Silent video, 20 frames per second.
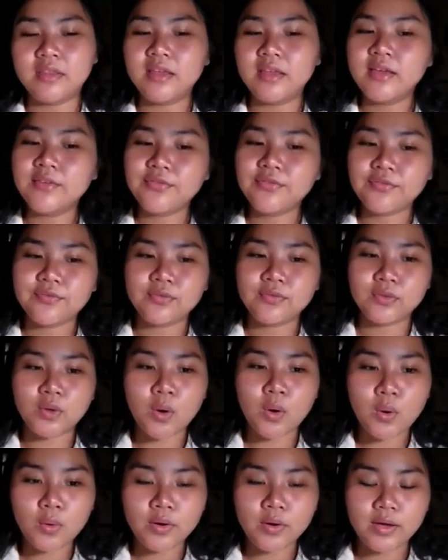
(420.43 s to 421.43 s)
if
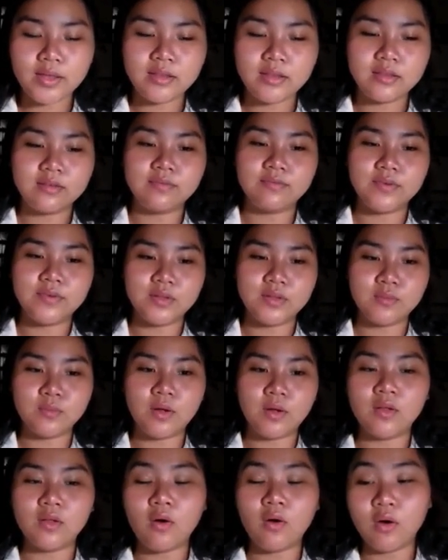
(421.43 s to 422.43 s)
no
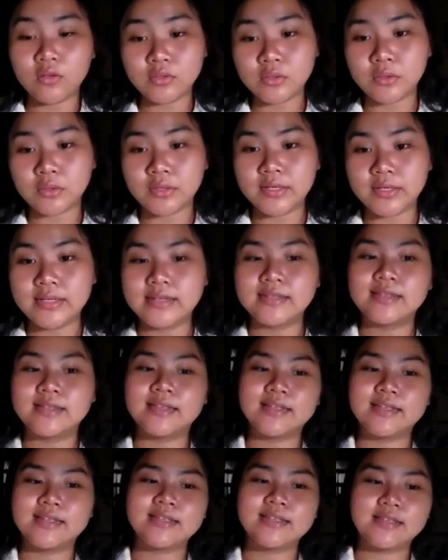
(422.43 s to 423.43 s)
individual author is
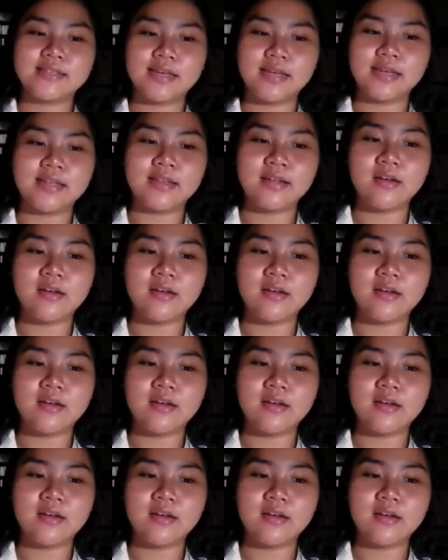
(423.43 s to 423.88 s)
listed,